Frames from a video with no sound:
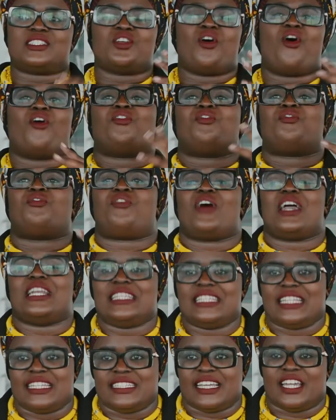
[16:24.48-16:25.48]

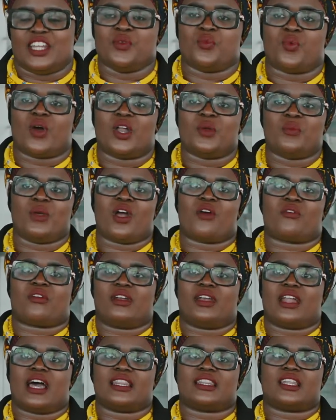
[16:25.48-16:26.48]
offended in one way or
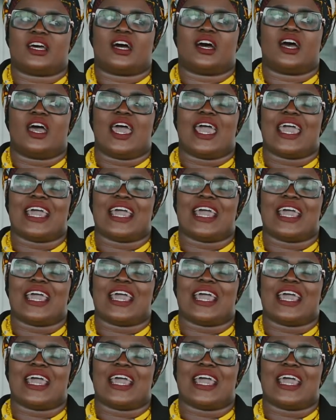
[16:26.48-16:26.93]
another,